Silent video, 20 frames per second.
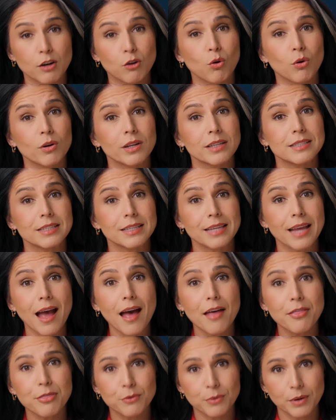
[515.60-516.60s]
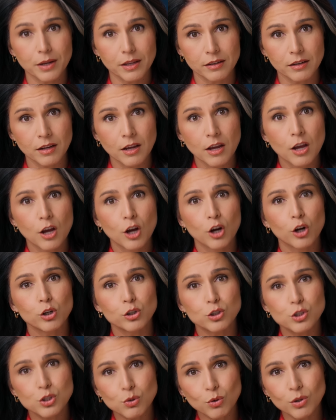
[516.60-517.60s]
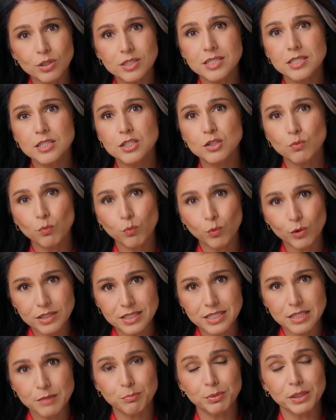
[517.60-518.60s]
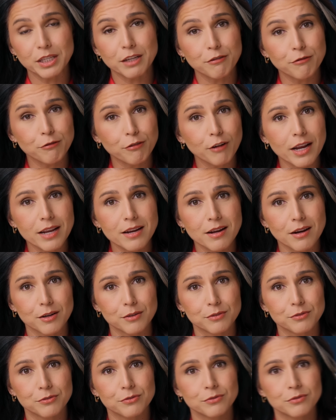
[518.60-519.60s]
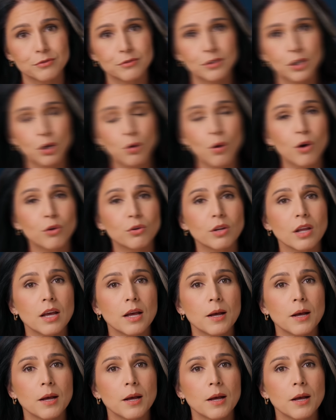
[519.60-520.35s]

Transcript: according to Catherine, her sources were deeply afraid of. Quote,